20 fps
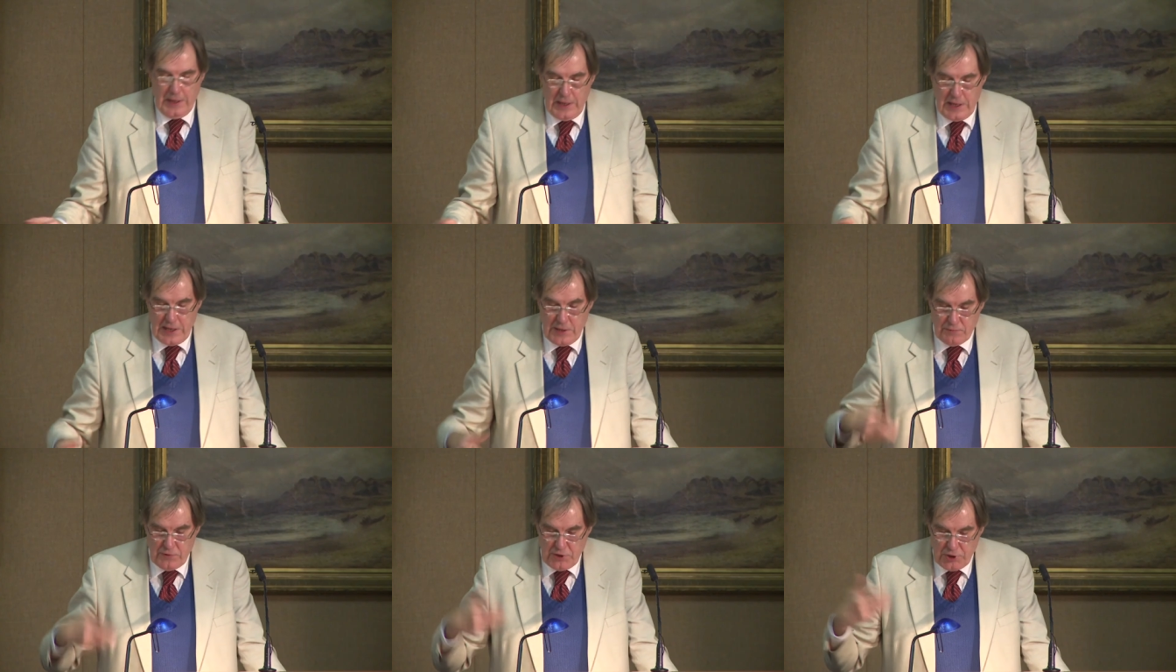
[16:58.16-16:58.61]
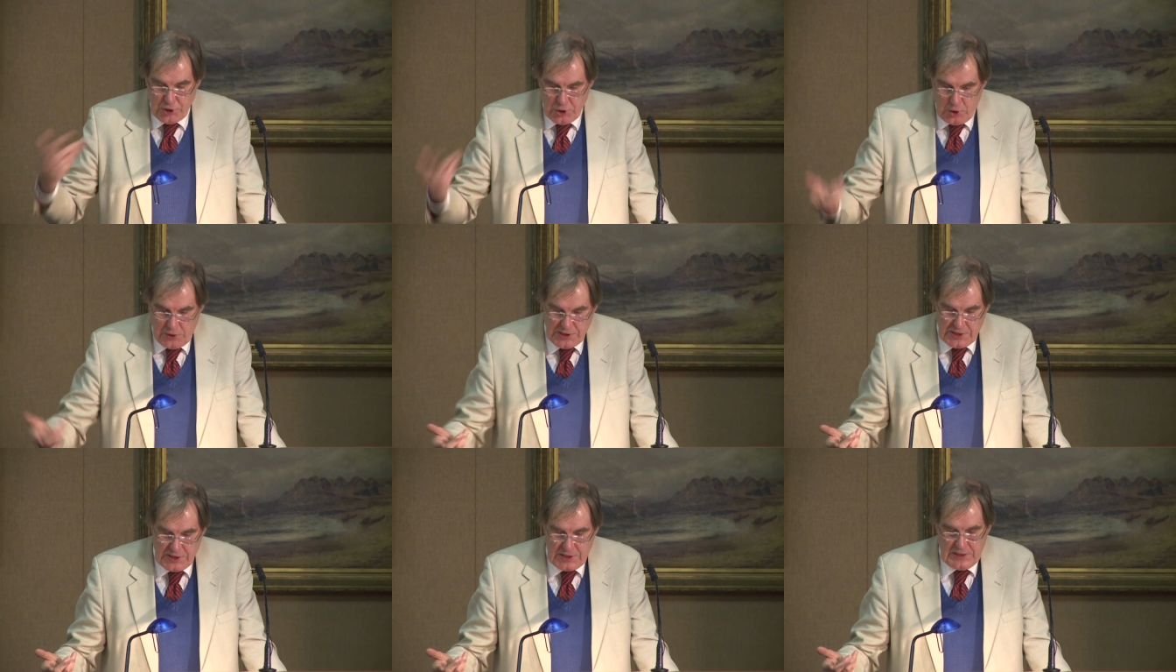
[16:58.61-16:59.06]
he
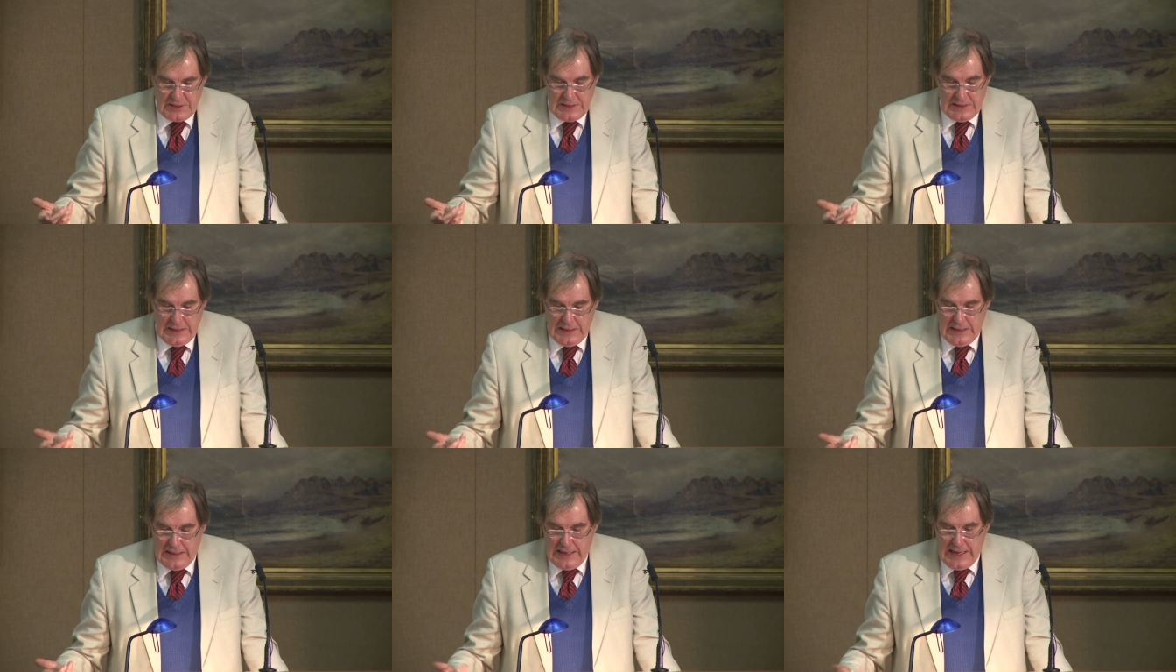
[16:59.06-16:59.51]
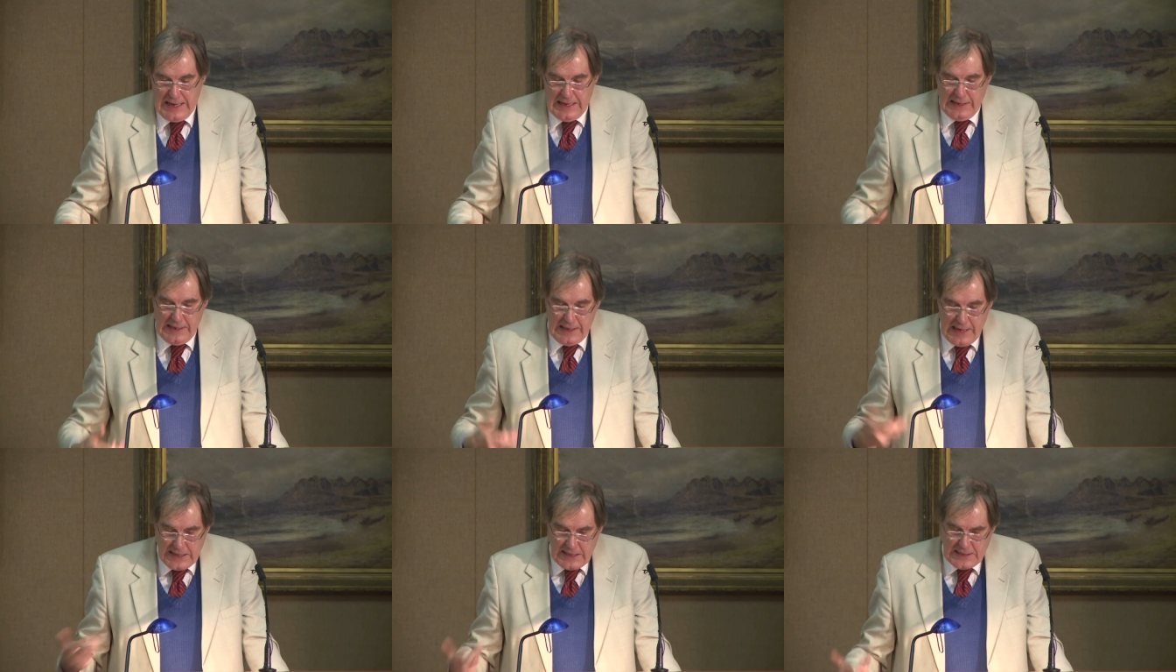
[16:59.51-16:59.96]
rejoiced,
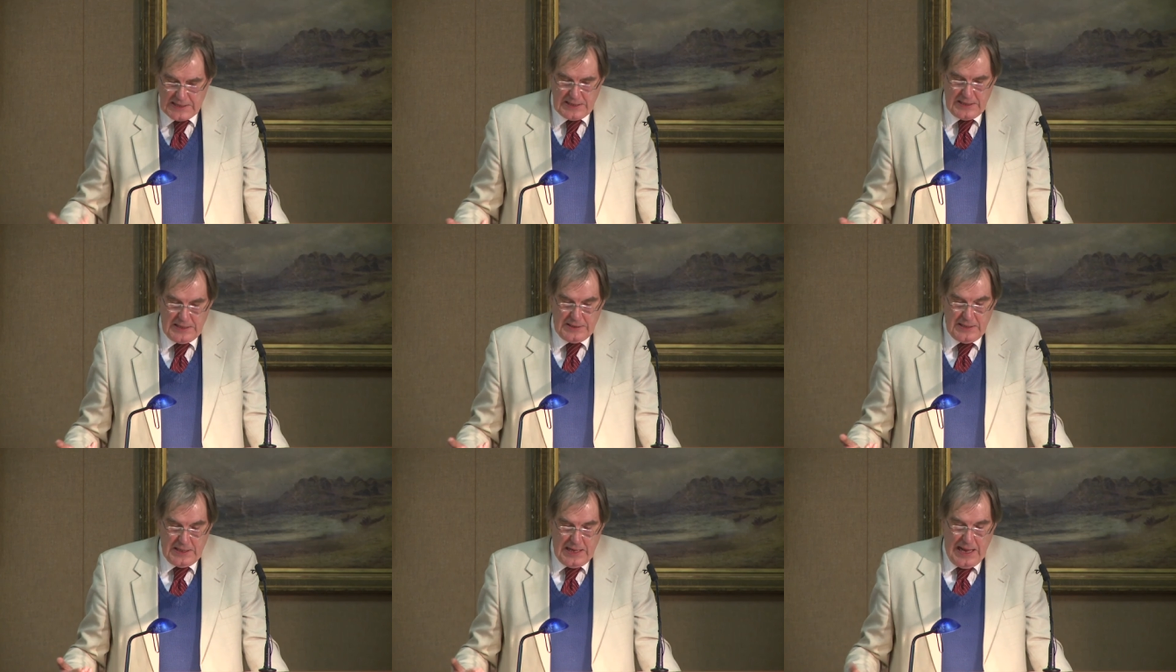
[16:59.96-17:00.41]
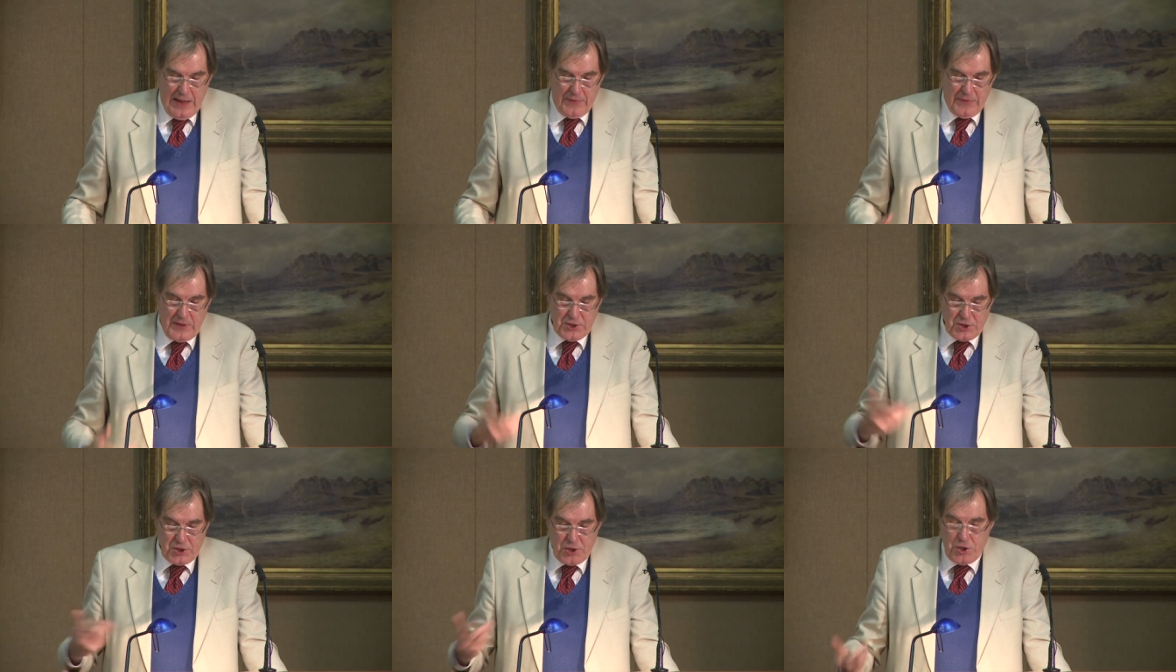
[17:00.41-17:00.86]
elated
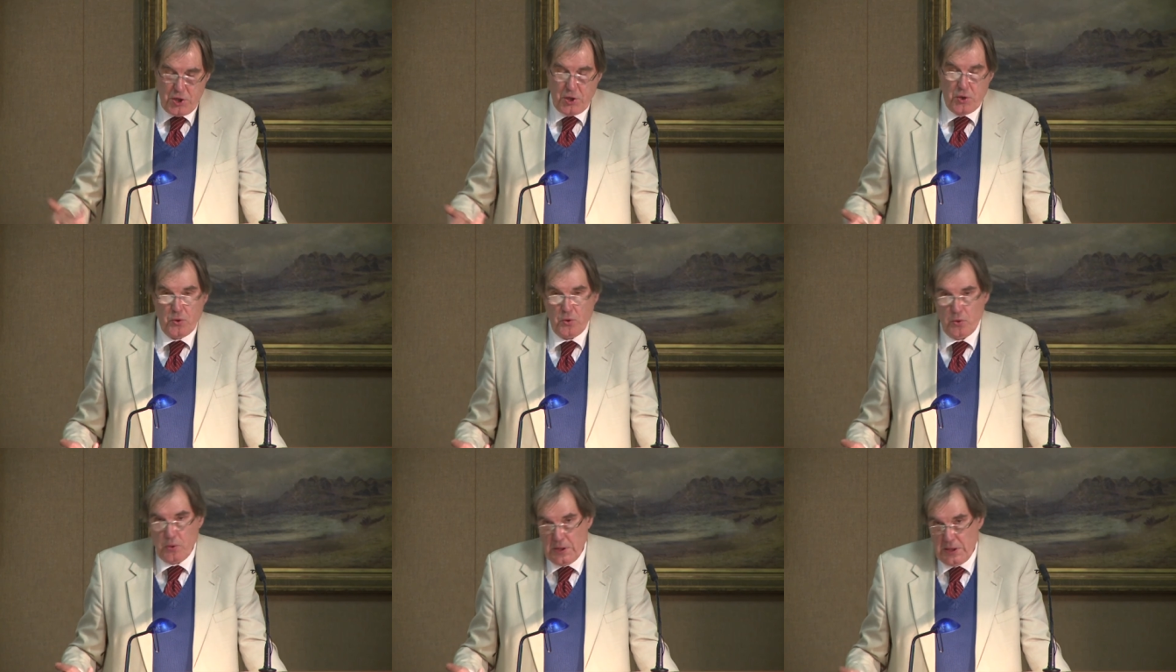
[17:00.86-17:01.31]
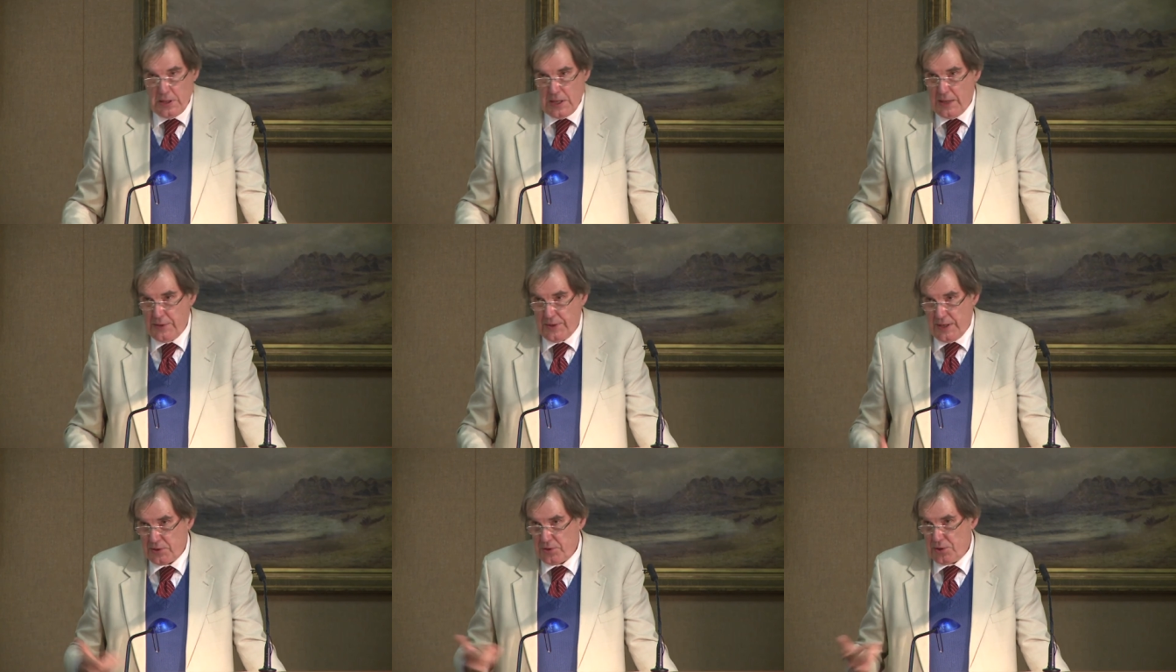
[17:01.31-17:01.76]
at this new
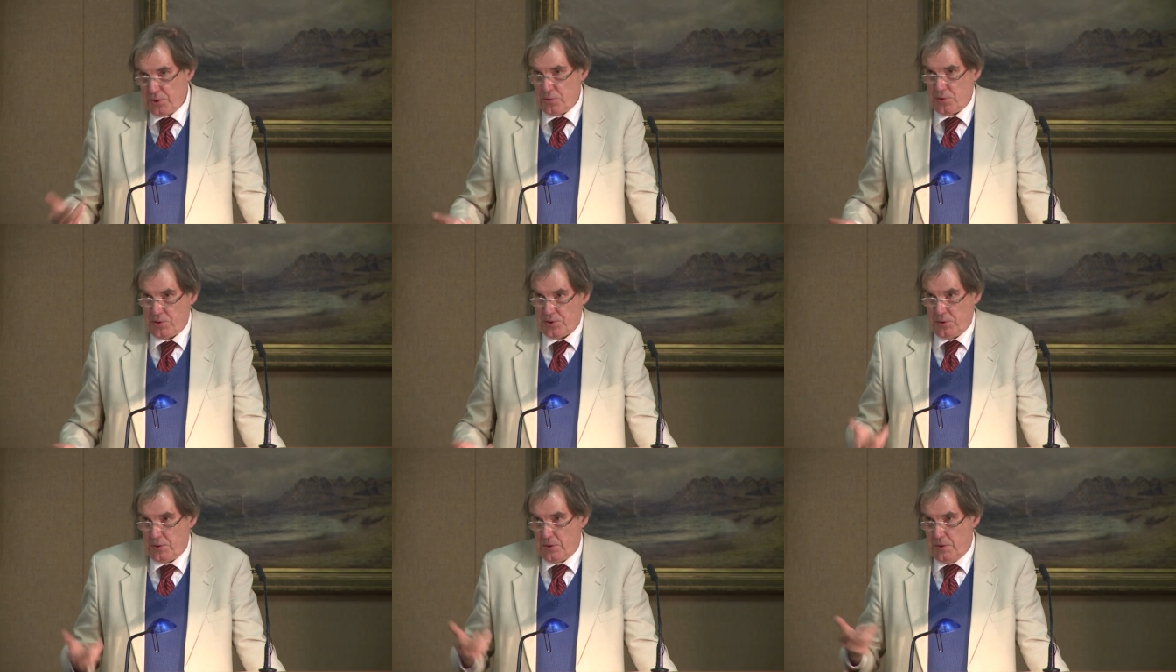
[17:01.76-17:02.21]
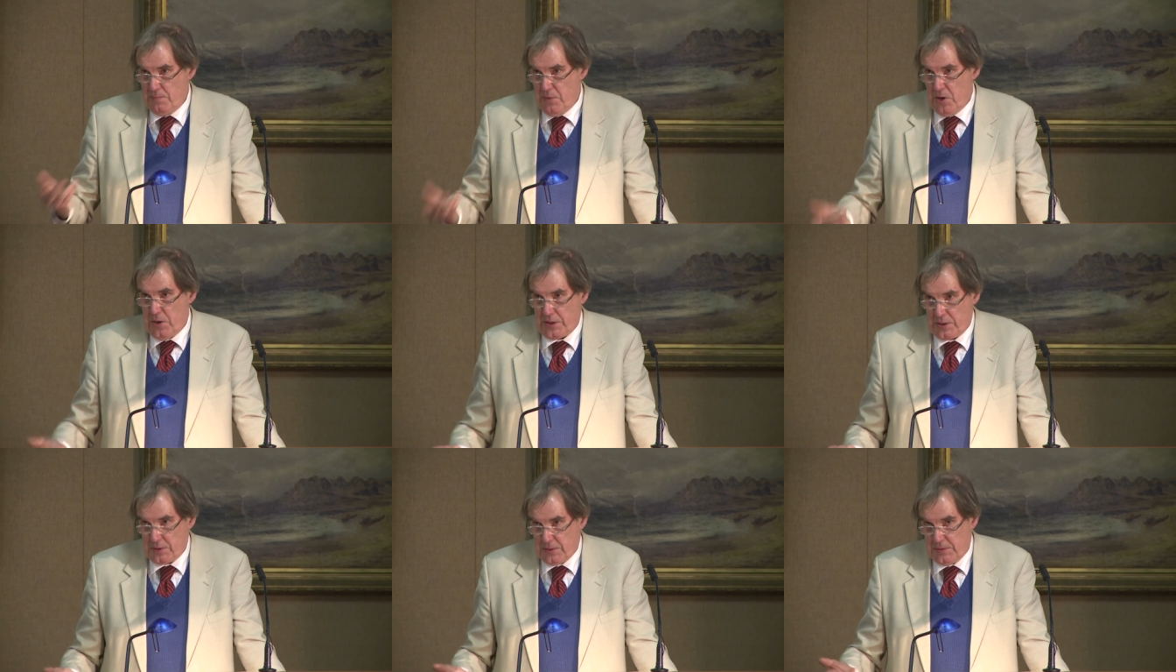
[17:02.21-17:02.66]
and unusual
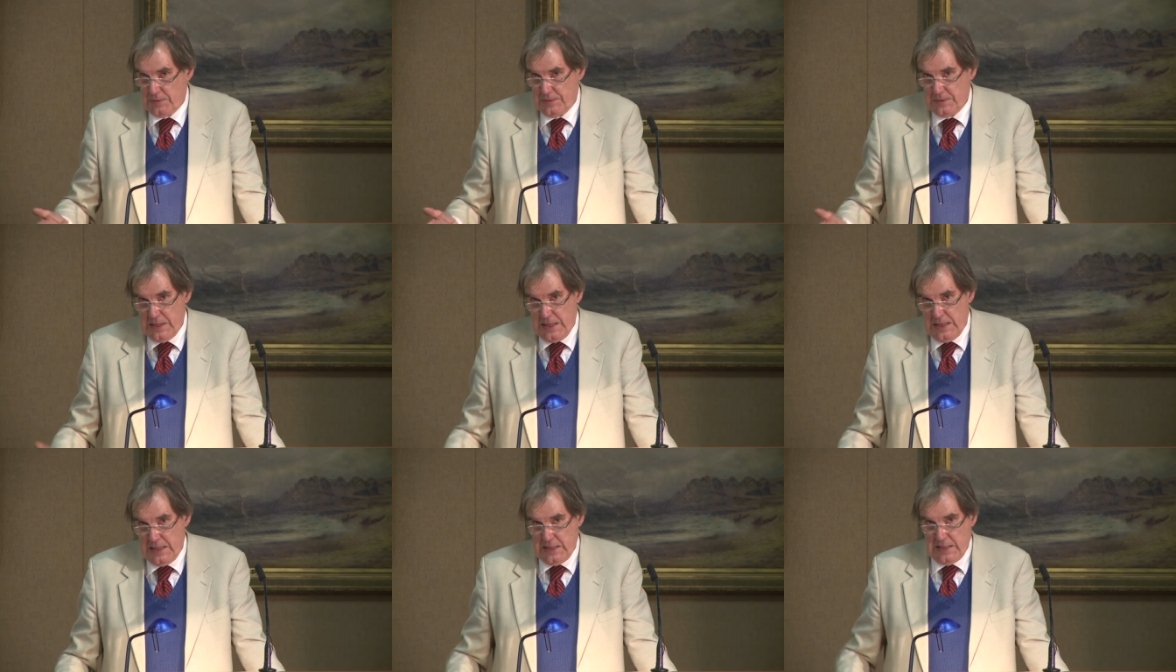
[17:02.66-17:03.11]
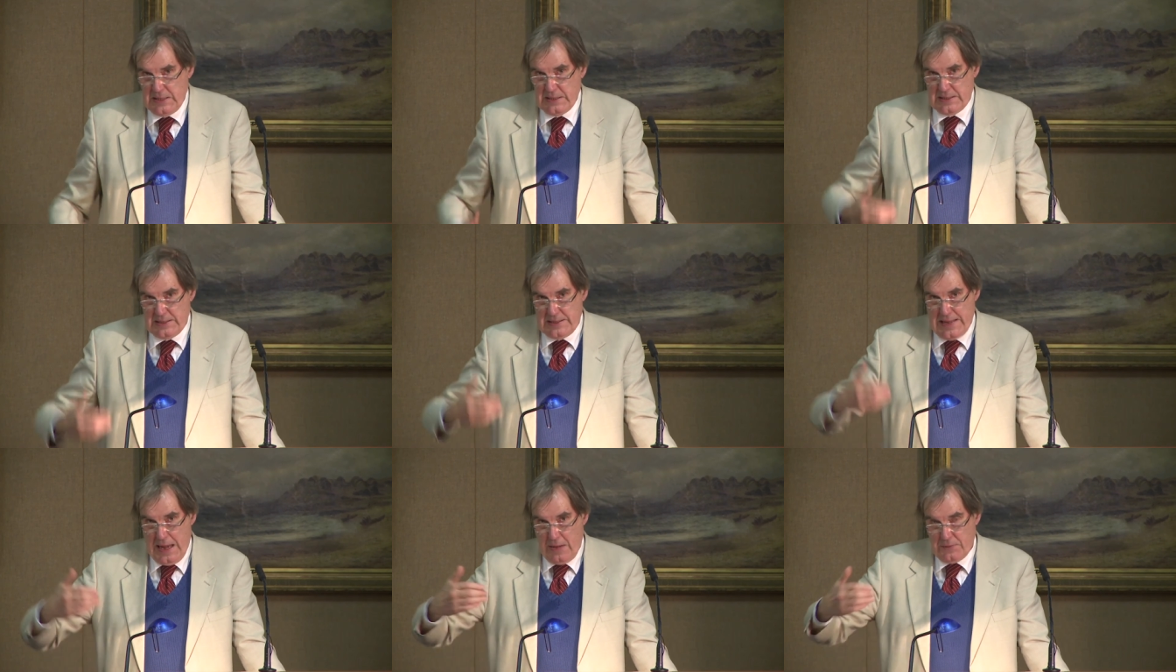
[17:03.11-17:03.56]
miracle
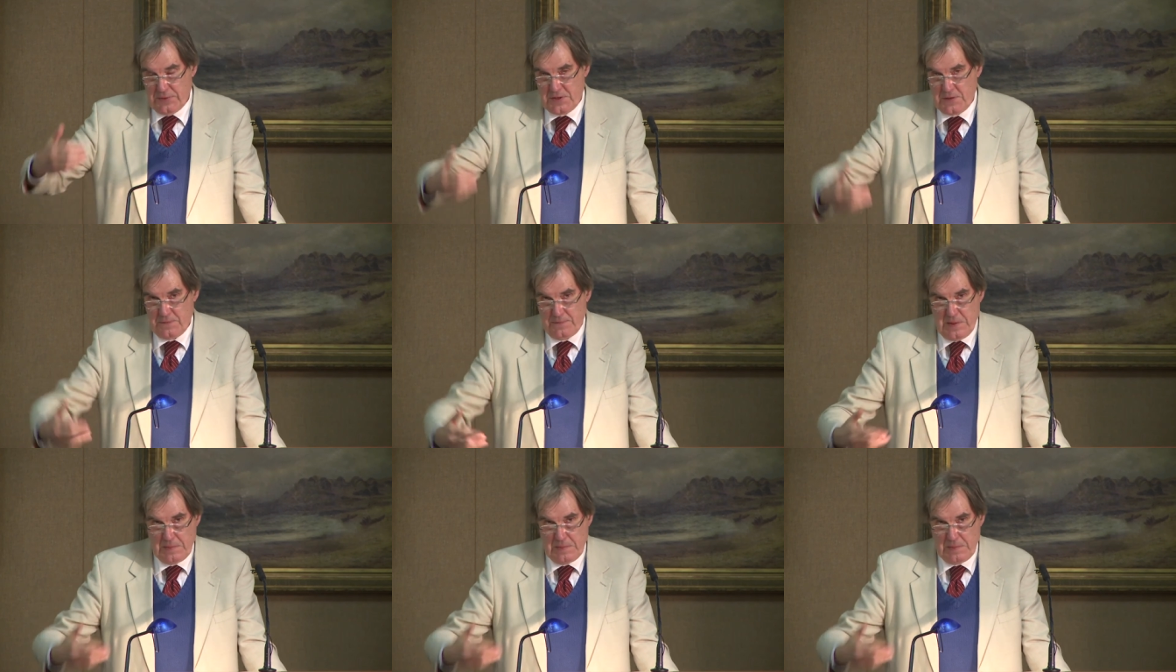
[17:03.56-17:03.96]
his doubts have